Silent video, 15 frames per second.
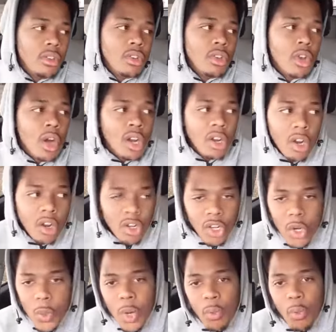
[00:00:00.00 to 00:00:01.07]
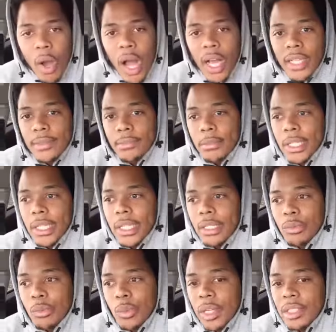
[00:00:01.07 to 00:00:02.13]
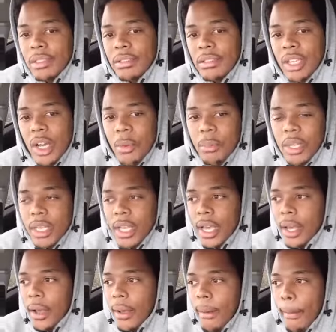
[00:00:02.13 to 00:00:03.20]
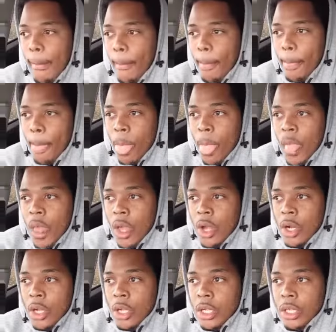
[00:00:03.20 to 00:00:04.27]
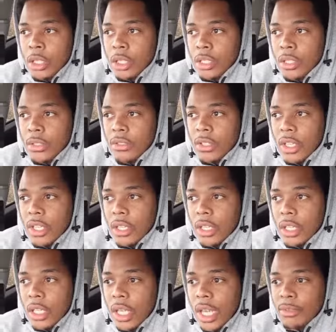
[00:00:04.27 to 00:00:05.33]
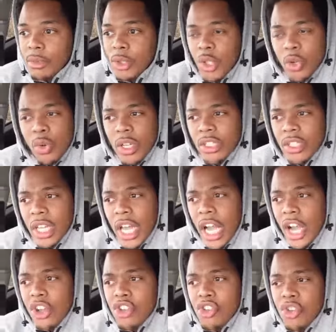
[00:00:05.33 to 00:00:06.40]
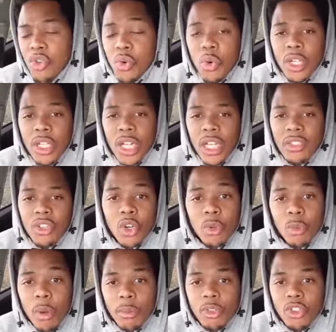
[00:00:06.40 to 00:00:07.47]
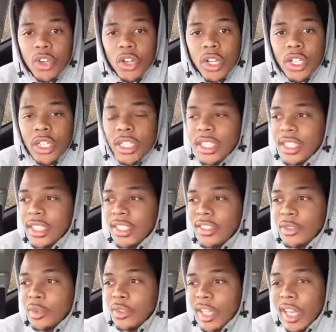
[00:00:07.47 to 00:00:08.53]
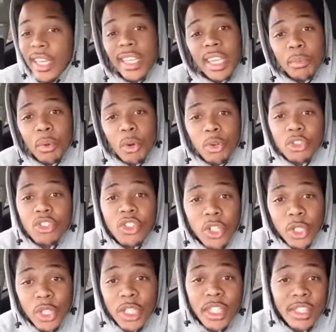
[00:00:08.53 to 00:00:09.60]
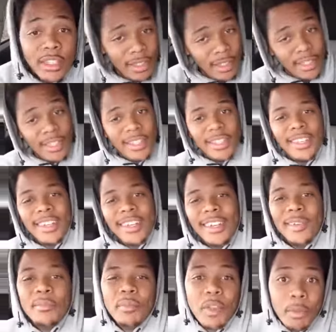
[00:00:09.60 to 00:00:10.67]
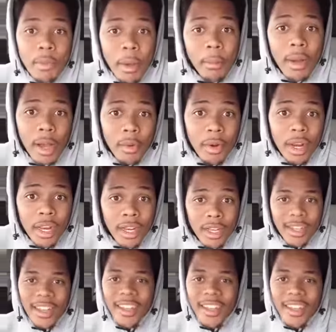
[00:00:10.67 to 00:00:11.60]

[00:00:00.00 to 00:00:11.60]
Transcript: You know, I heard a great wise man once tell me that he said, he asked me a question like, how are you doing? And I told him I'm struggling, and he was like, keep on struggling. Blew my mind, right?